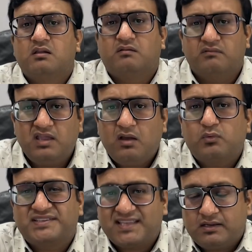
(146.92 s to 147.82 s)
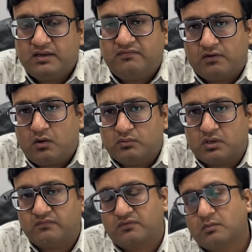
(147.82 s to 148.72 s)
we have recently found
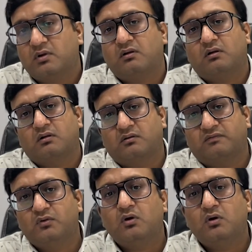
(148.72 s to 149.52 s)
from a few